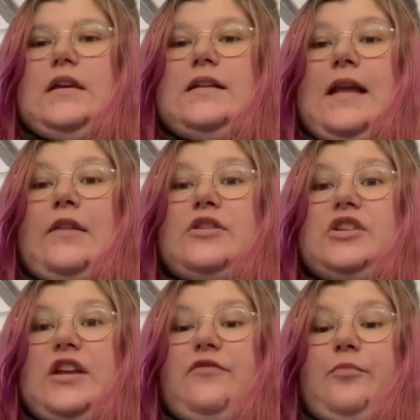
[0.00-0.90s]
Now the
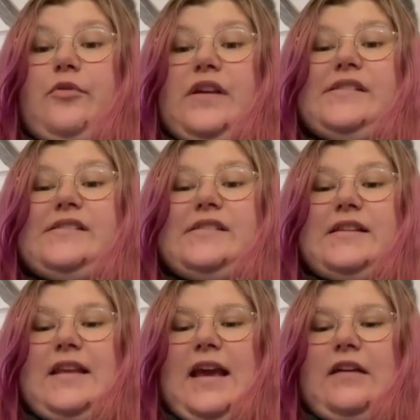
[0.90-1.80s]
chief priests
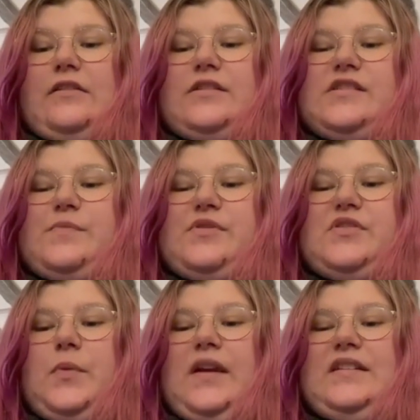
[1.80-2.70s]
and the elders
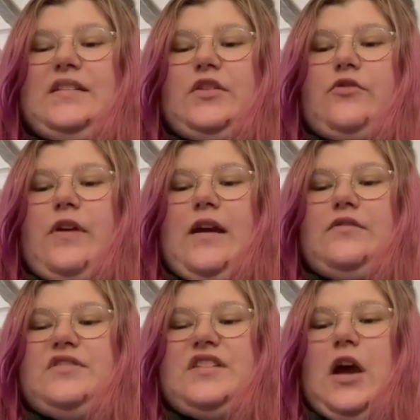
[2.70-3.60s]
persuaded the
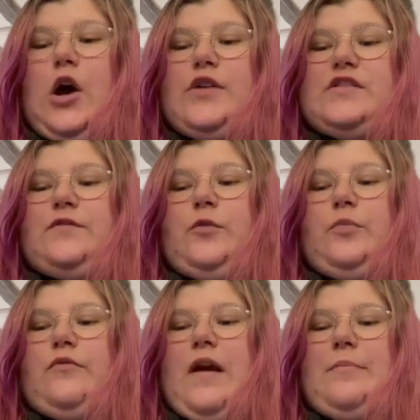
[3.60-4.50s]
crowds to ask for
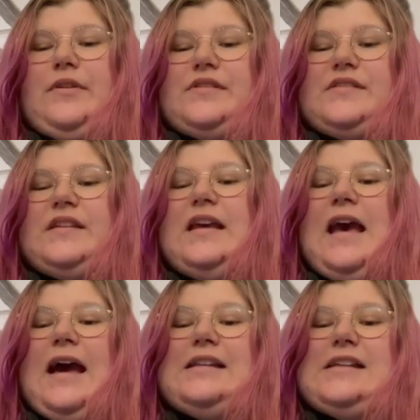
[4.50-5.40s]
Barabbas
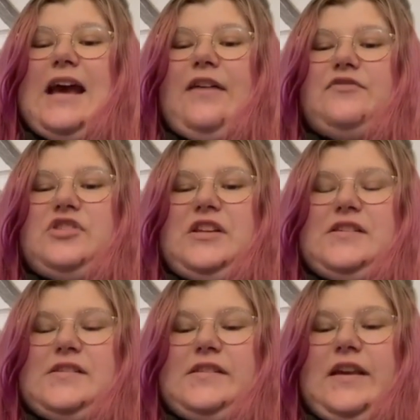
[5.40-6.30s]
and to have
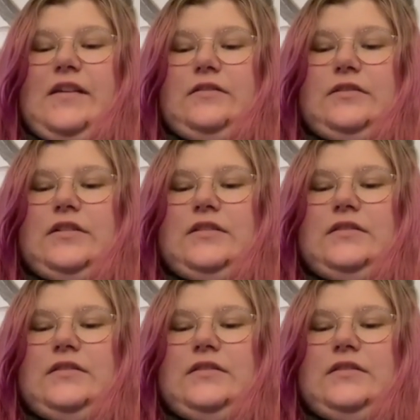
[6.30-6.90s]
Jesus killed.